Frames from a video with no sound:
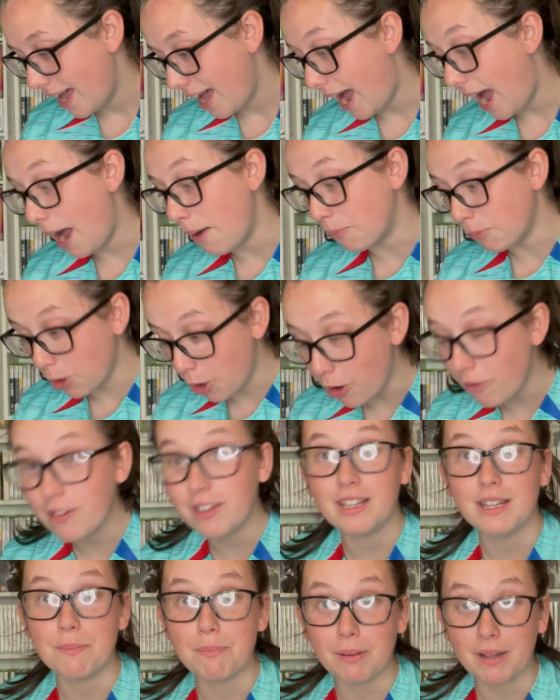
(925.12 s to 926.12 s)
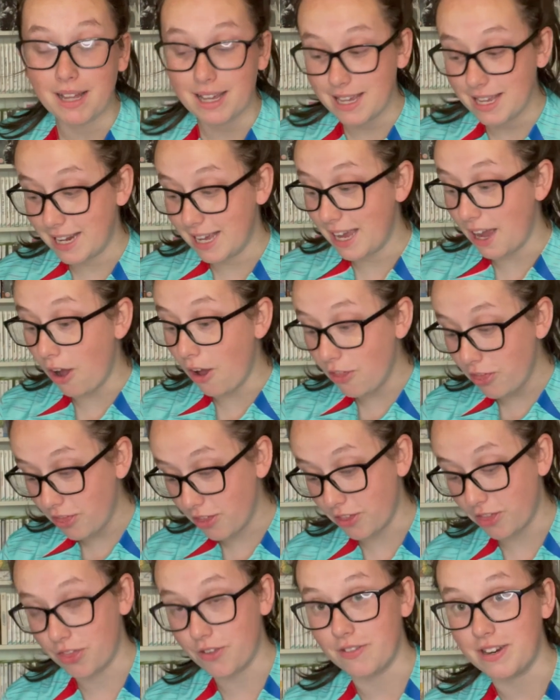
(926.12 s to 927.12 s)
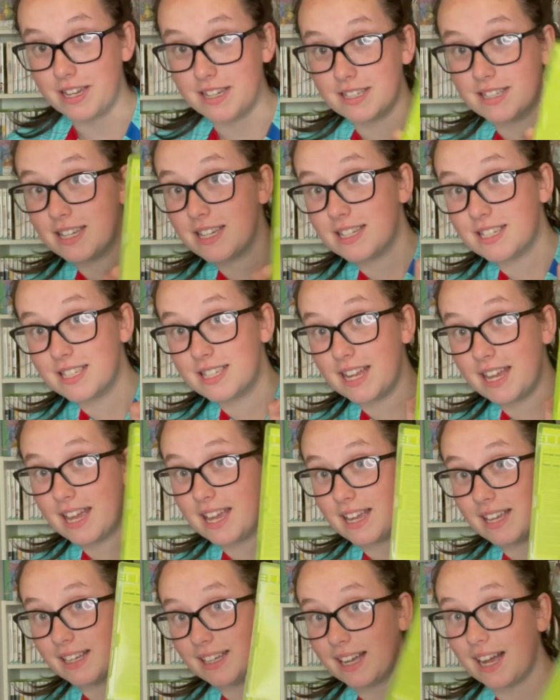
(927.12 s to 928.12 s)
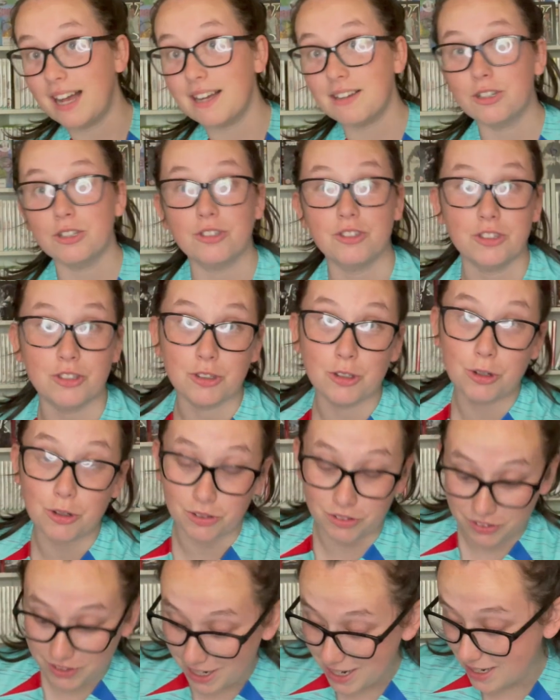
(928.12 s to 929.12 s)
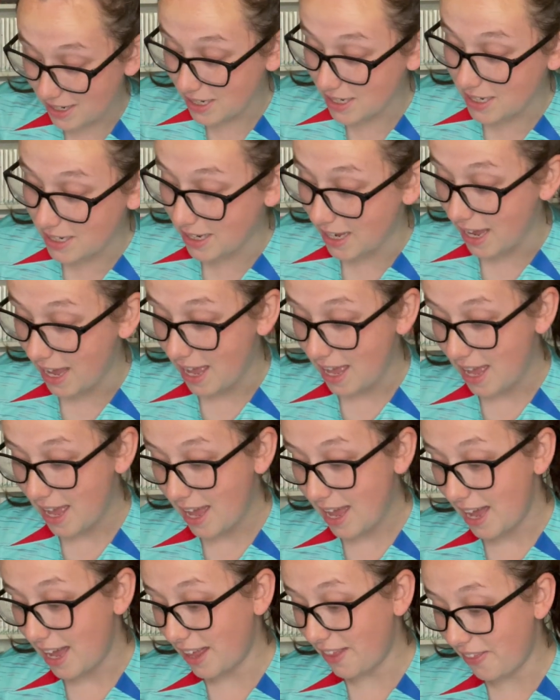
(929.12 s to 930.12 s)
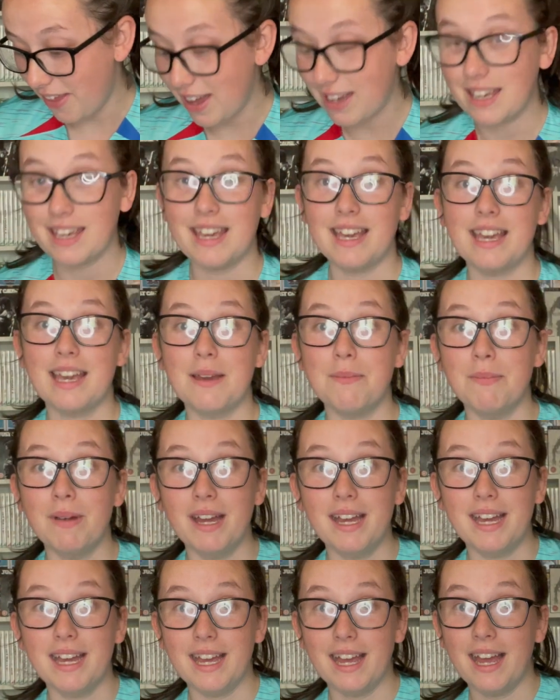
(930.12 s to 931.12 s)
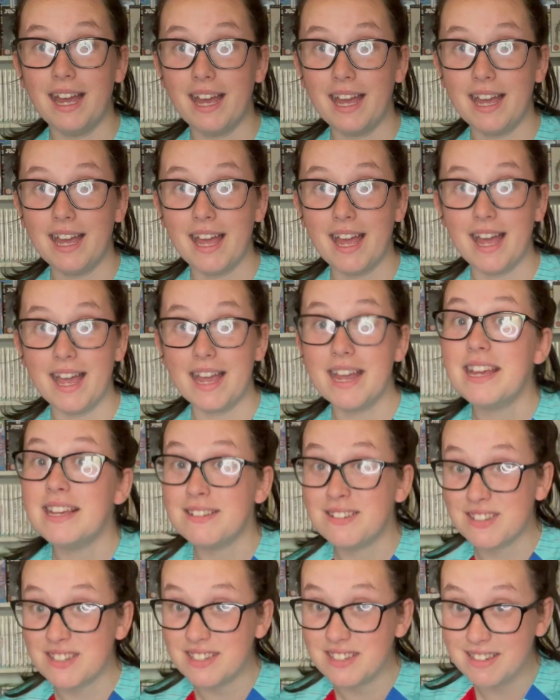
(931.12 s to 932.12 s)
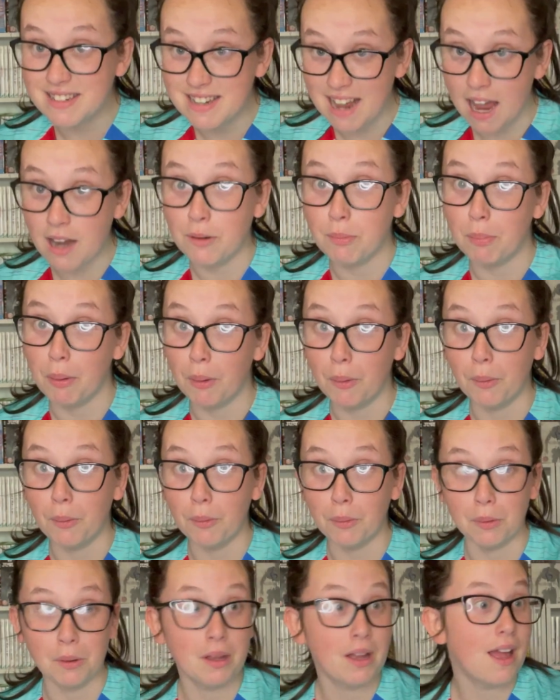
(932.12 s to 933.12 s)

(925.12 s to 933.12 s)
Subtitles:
I'm currently playing it on the 360 because there's no disc, and that game is Deadpool.